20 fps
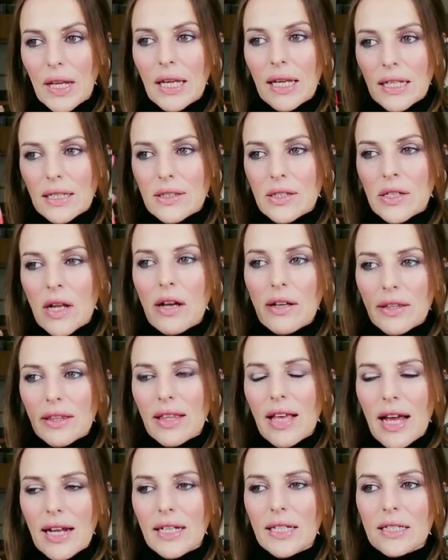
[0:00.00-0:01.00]
It's not
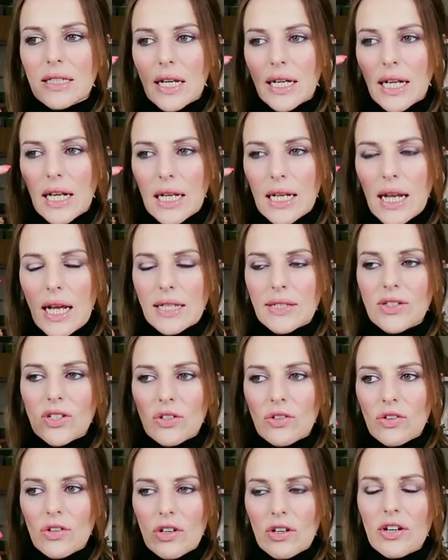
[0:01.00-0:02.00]
that. It's like a
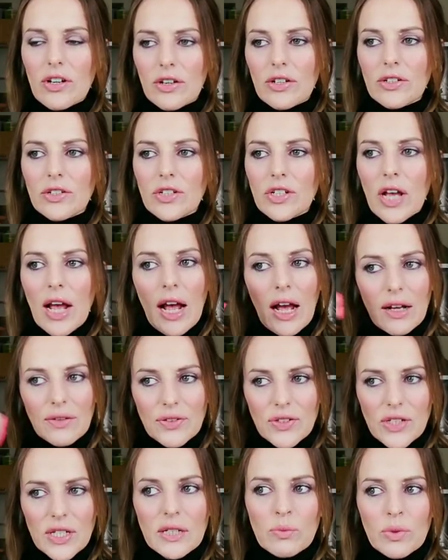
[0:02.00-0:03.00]
lesson learned. I've
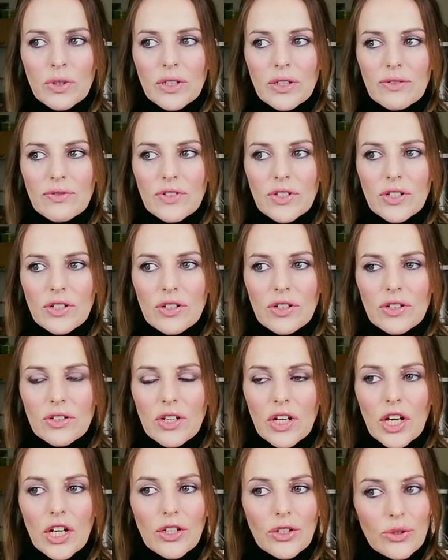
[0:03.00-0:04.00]
seen what you've
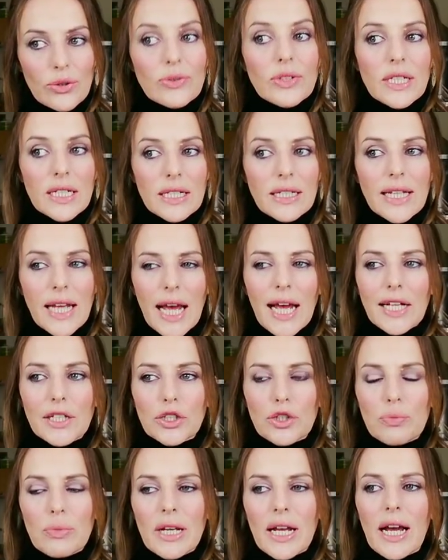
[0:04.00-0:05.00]
done. You did
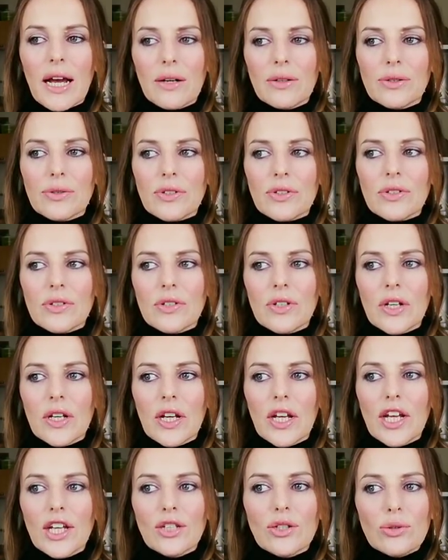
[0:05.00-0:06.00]
catch me out.
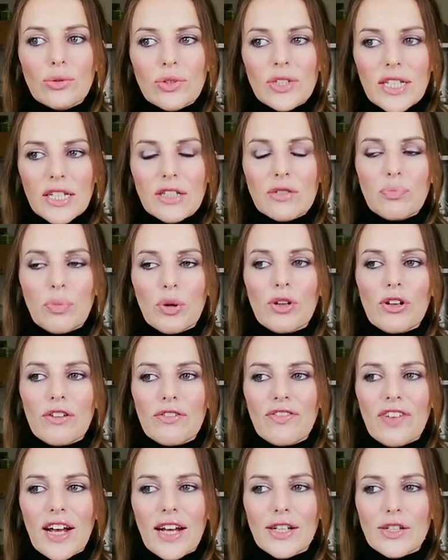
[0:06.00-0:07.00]
You did pull a
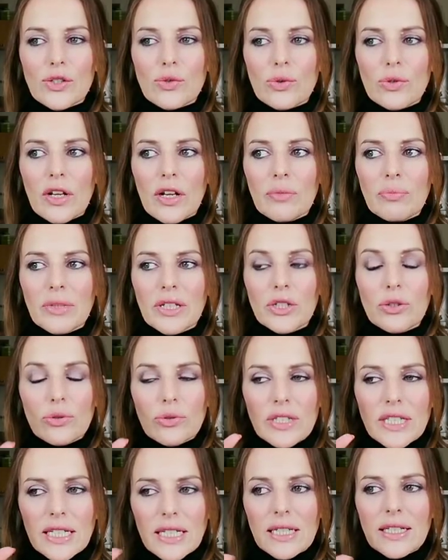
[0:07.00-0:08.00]
fast one on me. You
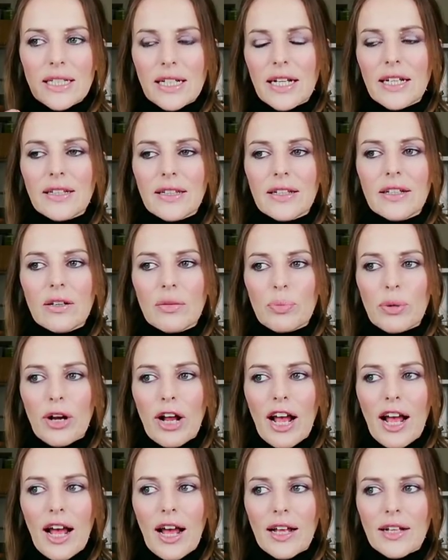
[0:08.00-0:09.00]
did get the upper
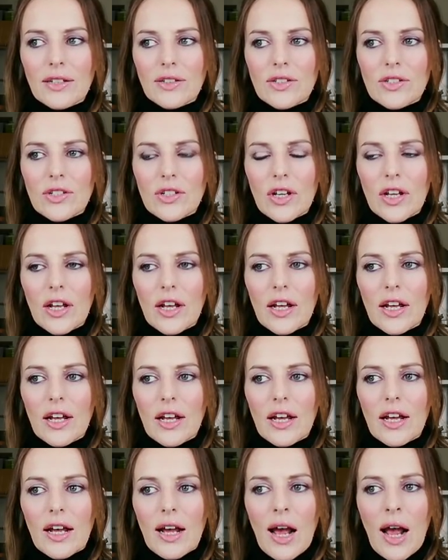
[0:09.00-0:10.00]
hand.
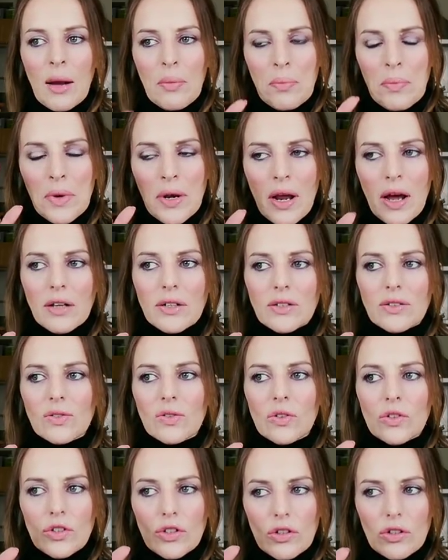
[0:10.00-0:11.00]
I'm not
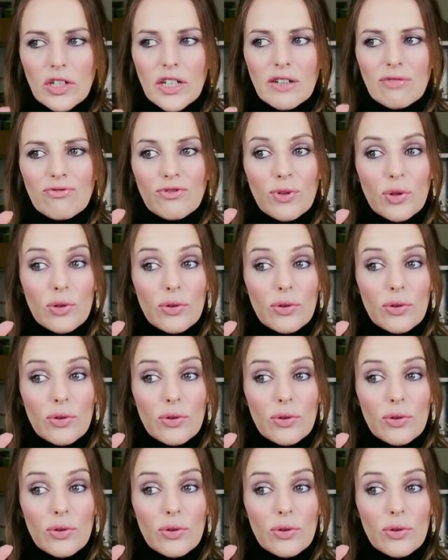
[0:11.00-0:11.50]
looking for